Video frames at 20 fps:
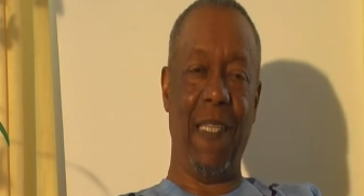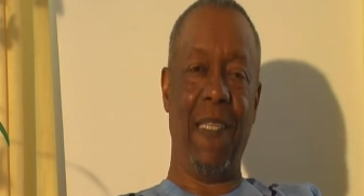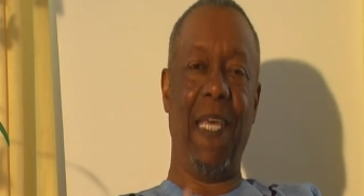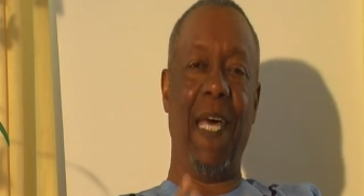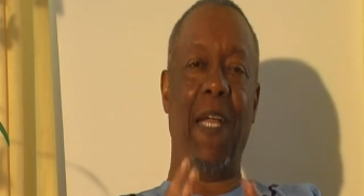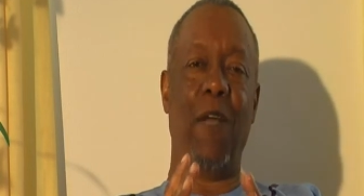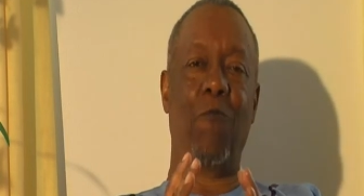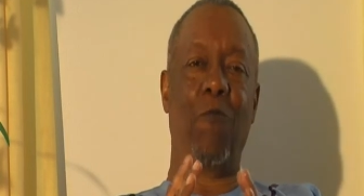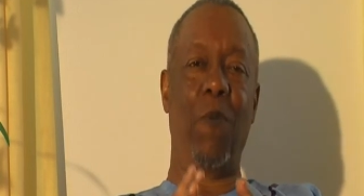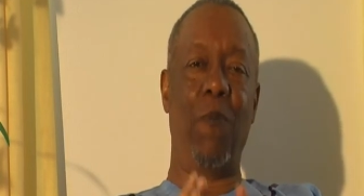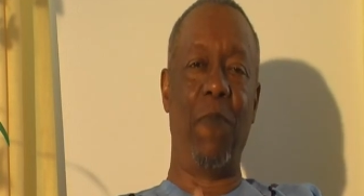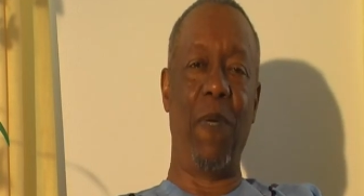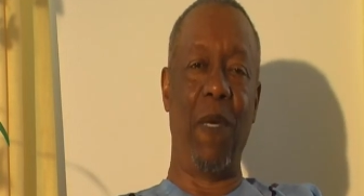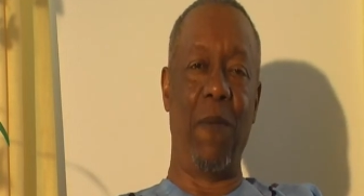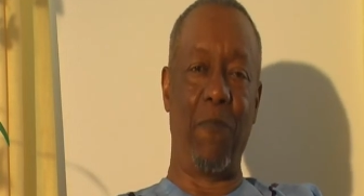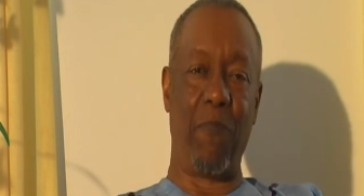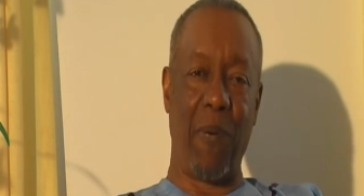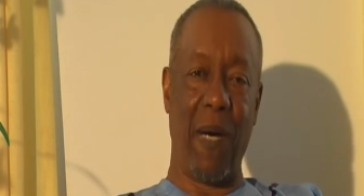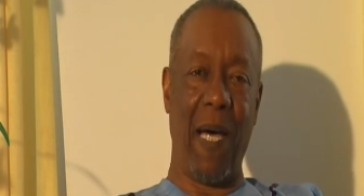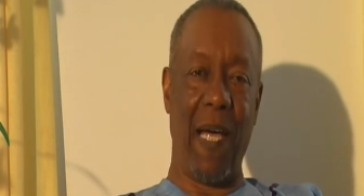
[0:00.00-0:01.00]
That it would be
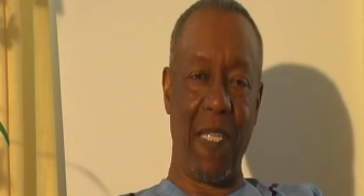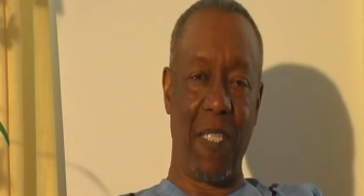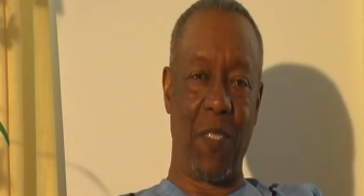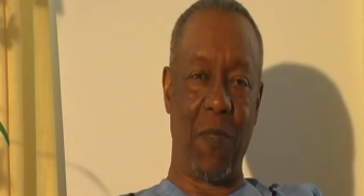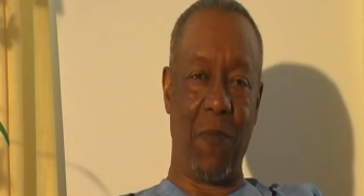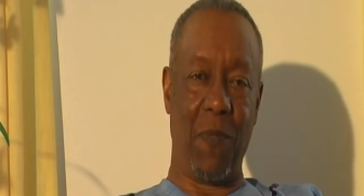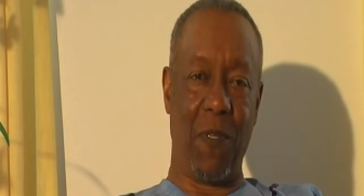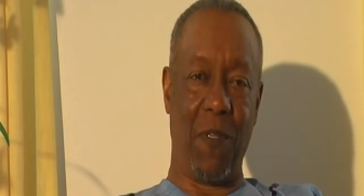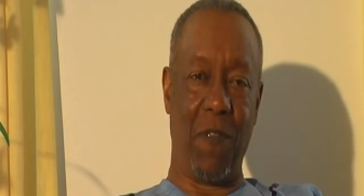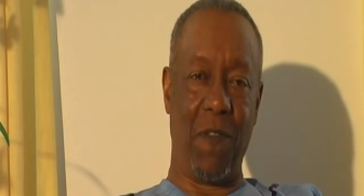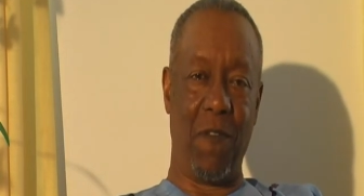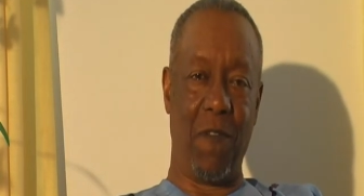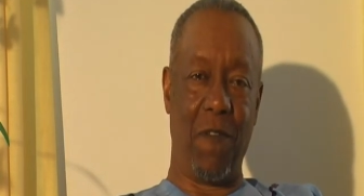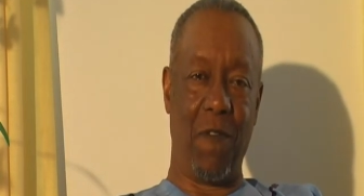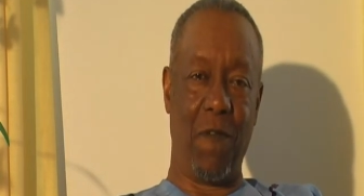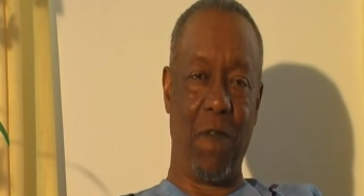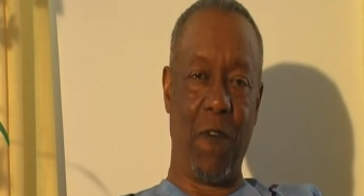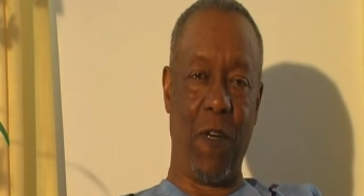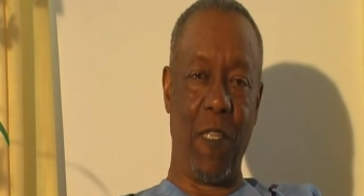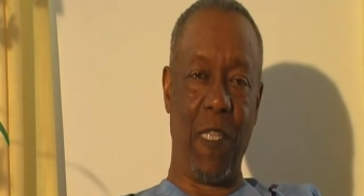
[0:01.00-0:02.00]
impossible
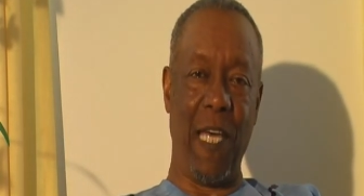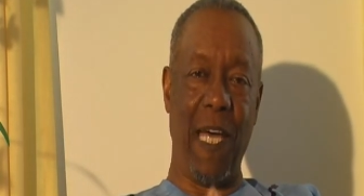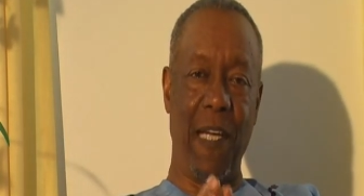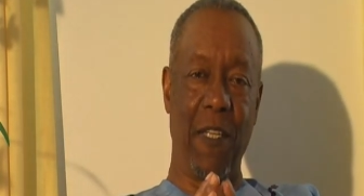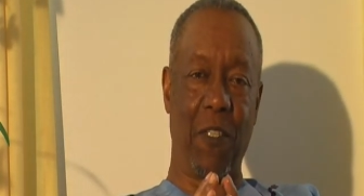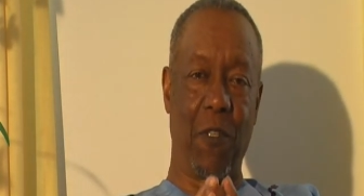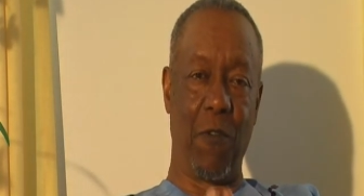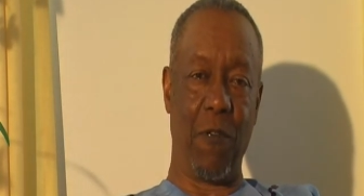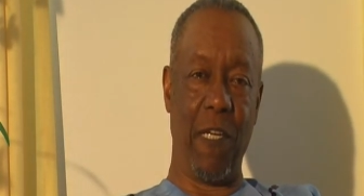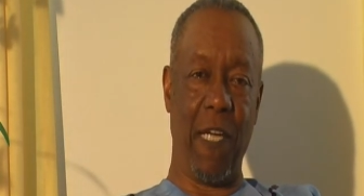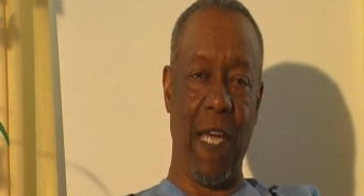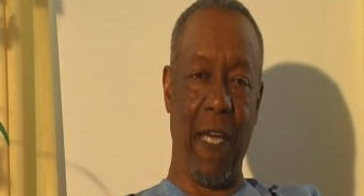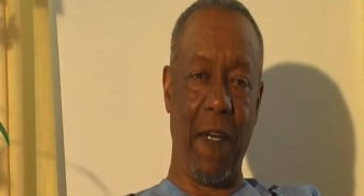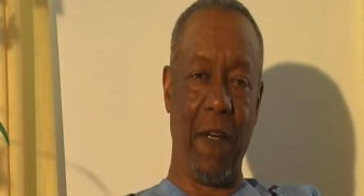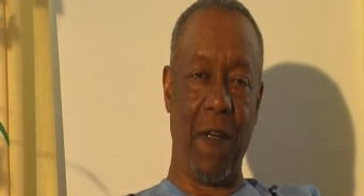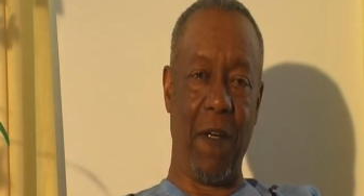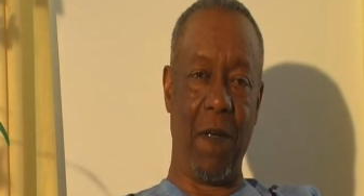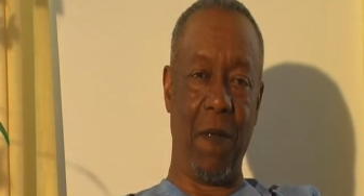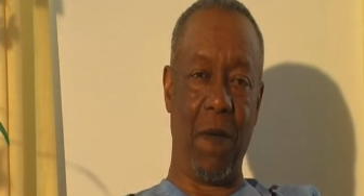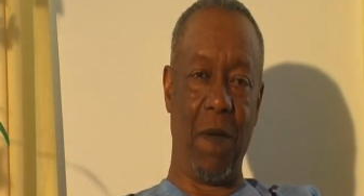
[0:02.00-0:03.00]
for that
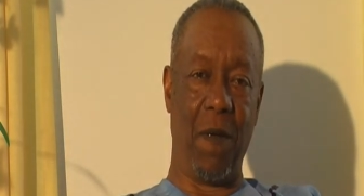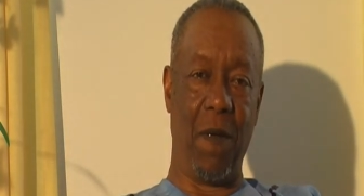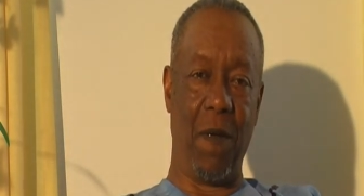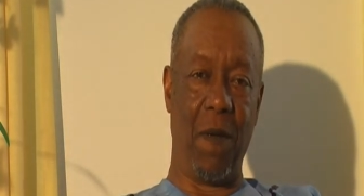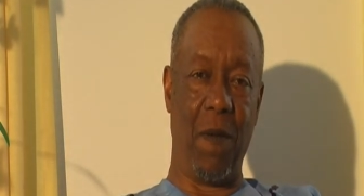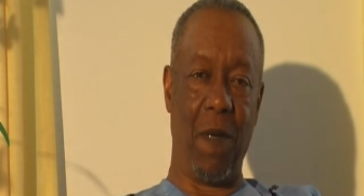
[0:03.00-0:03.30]
creator,